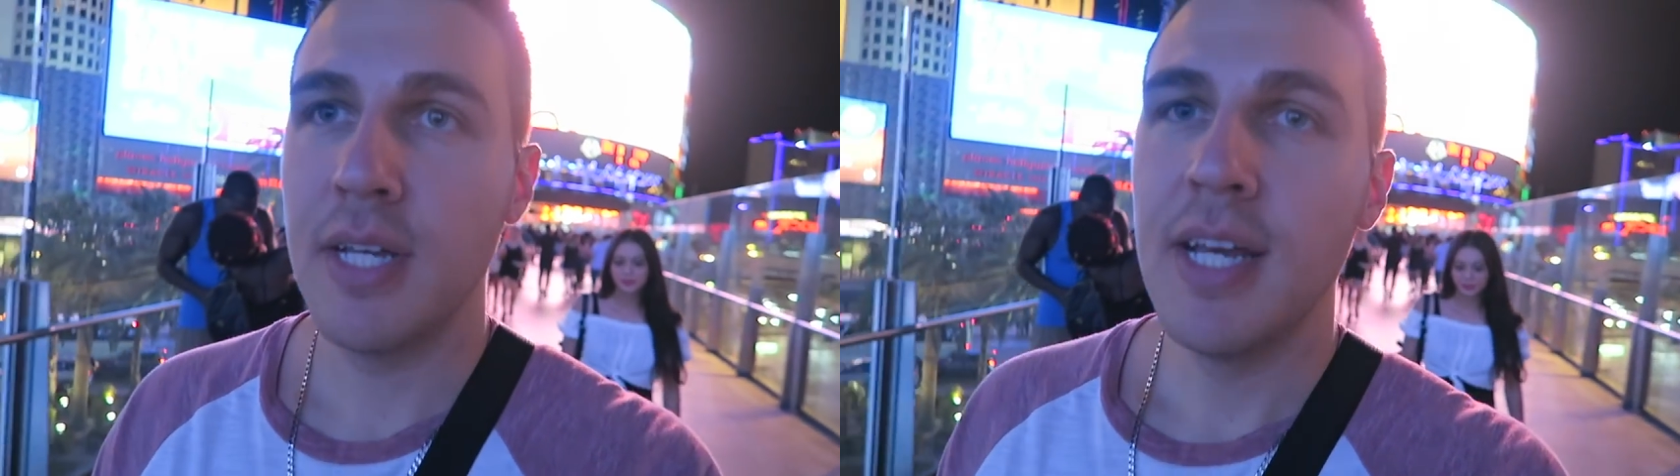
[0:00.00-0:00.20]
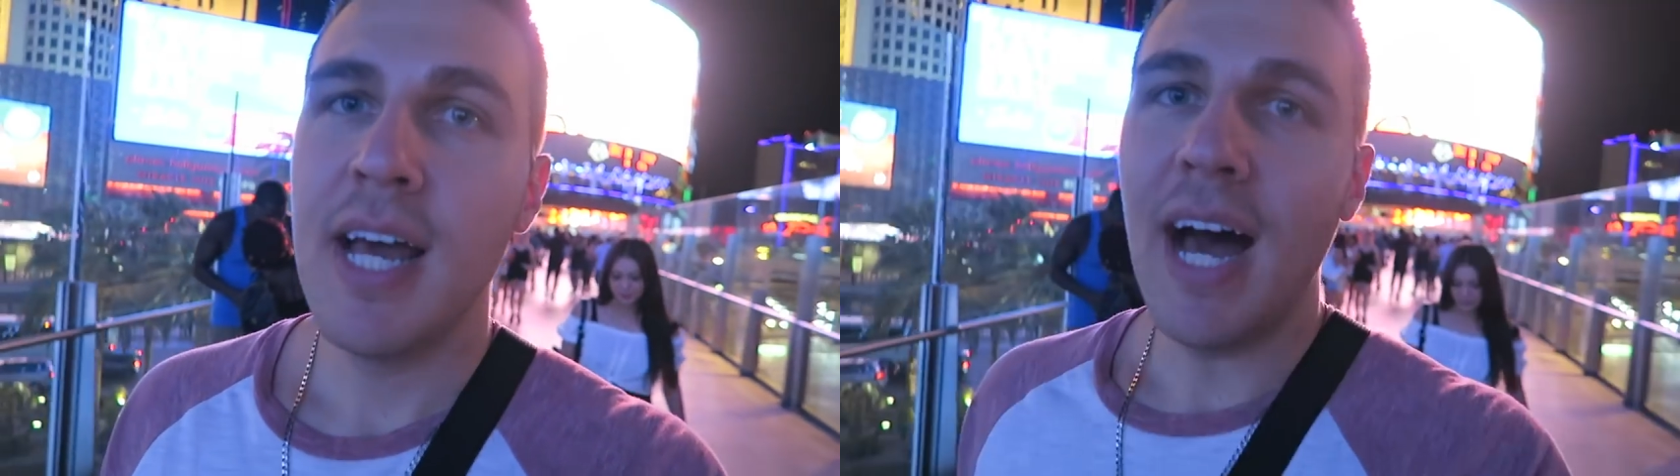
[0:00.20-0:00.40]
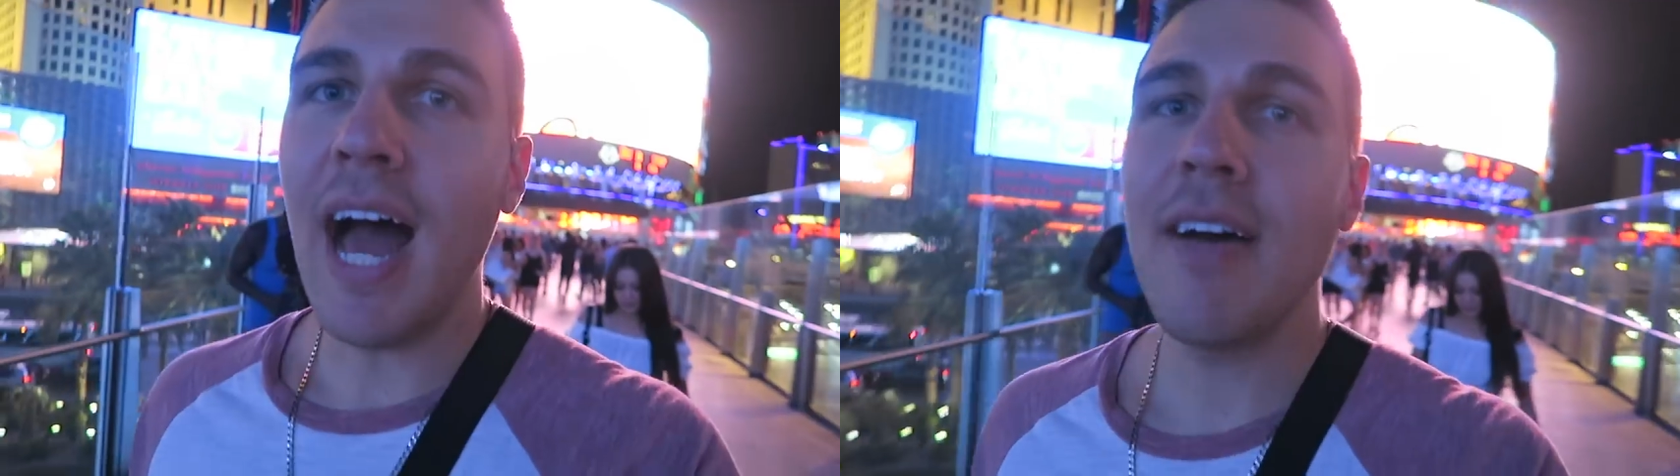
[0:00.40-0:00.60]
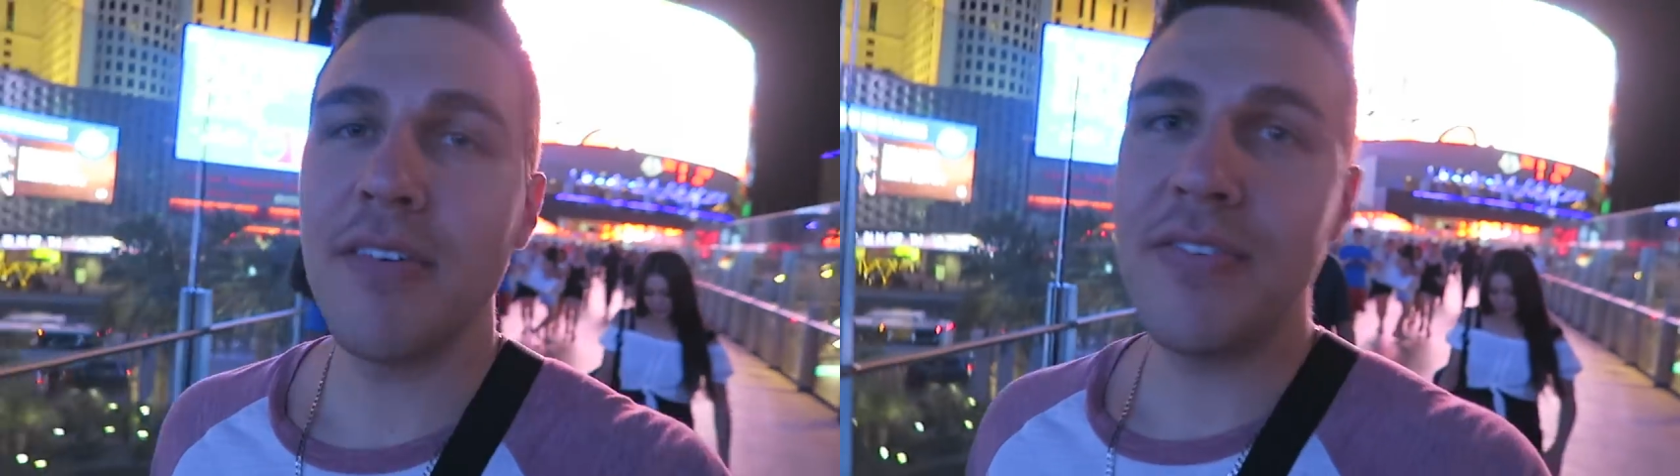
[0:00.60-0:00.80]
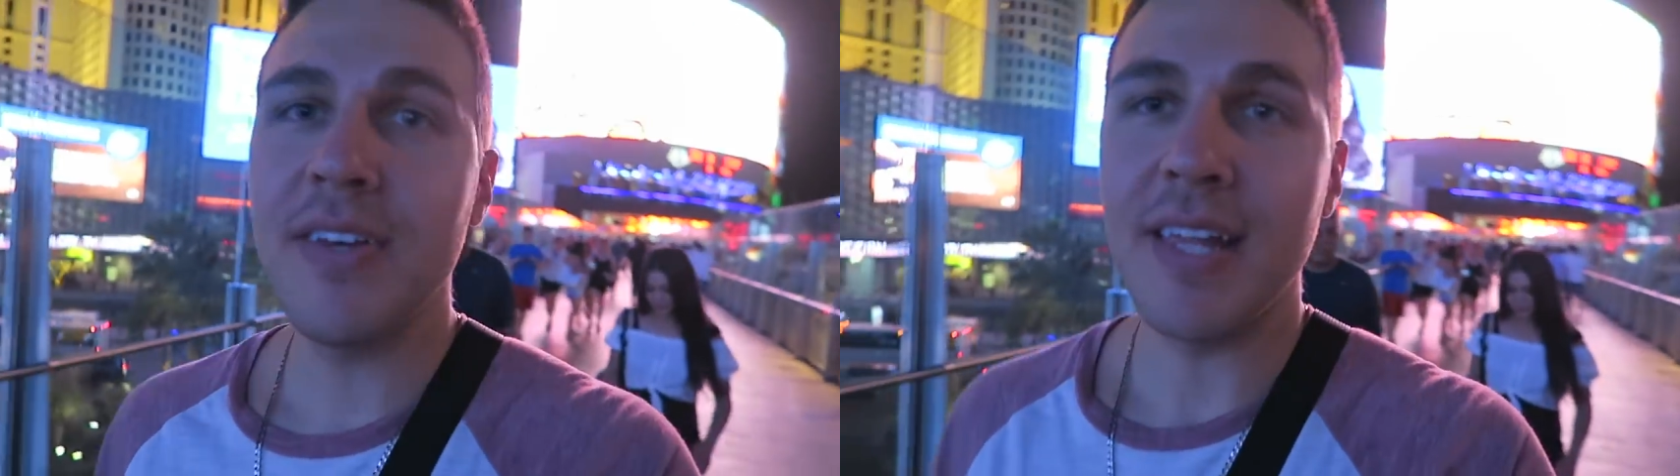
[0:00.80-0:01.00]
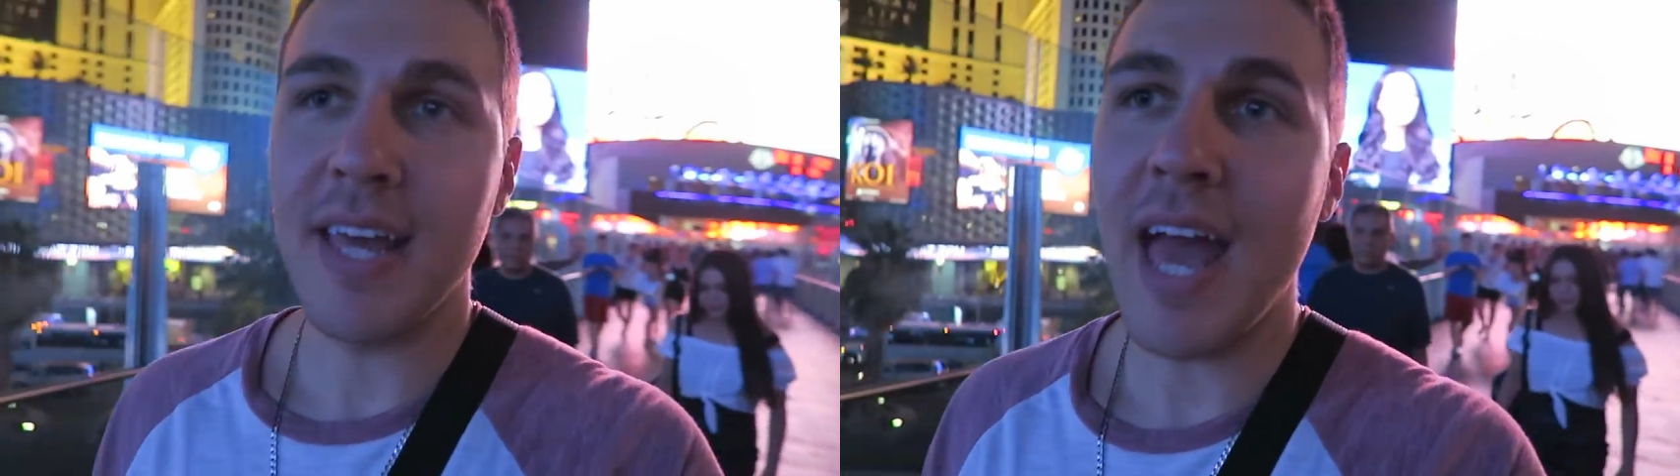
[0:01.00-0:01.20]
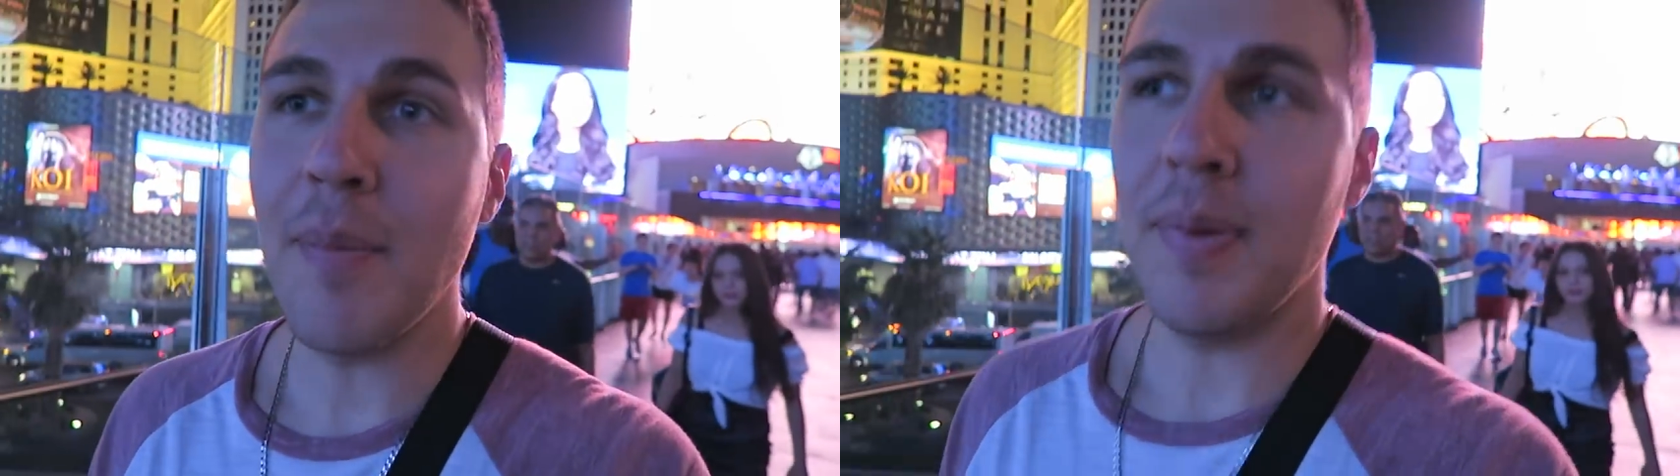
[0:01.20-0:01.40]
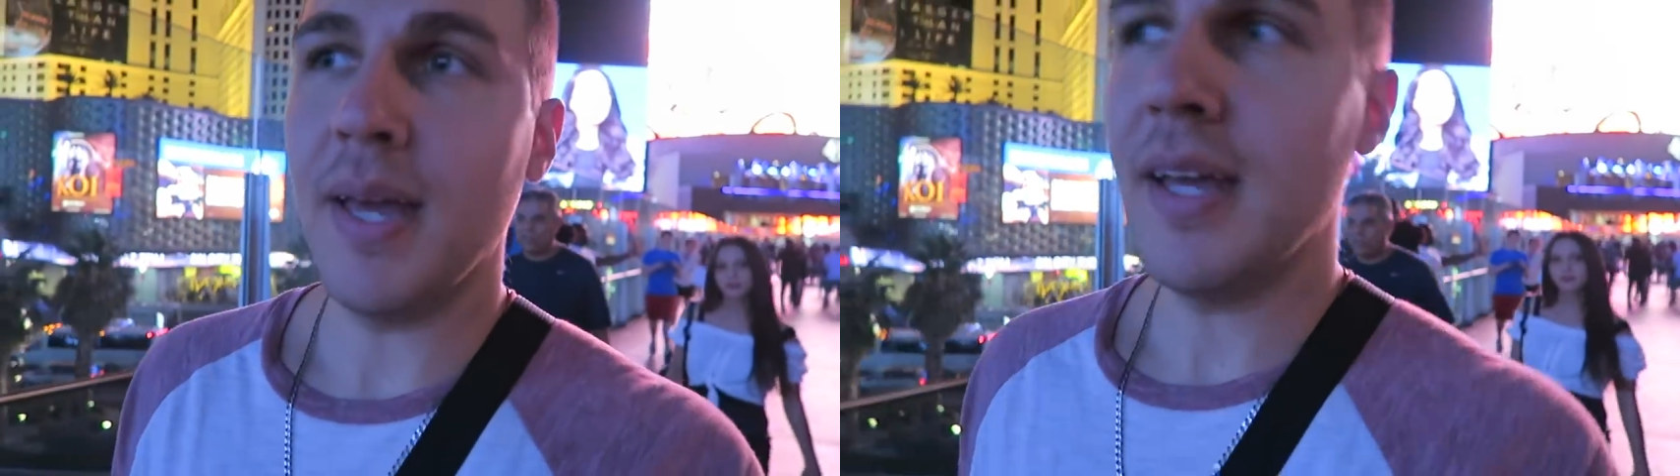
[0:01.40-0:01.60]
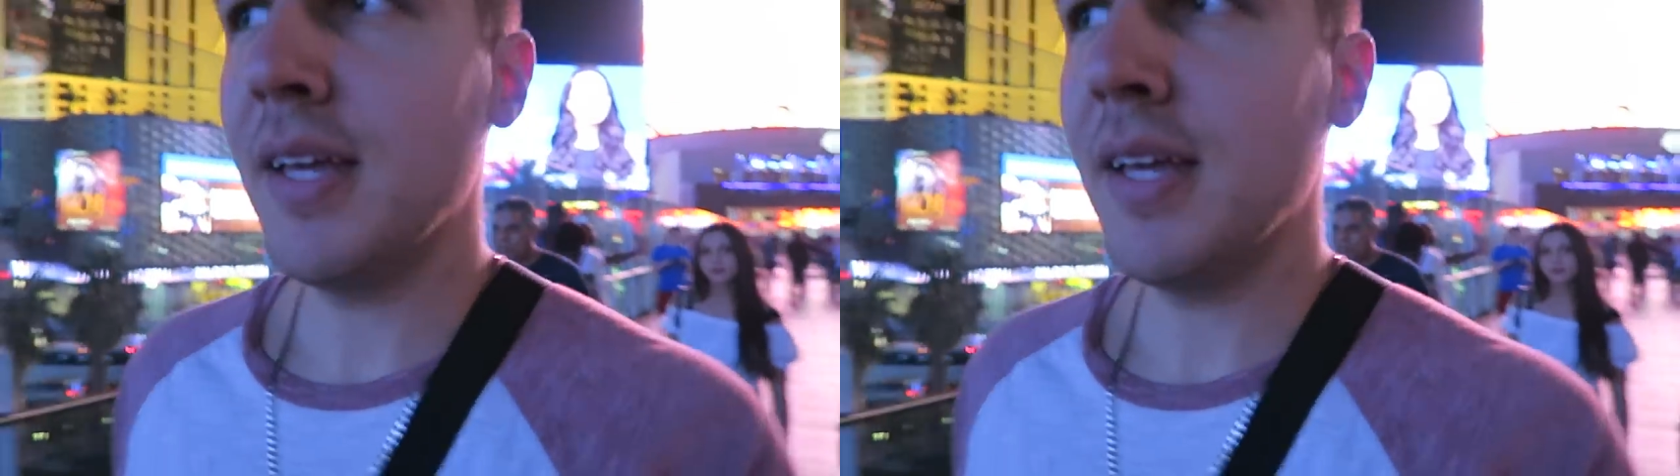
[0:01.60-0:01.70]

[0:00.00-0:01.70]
I have a feeling. Hand pay.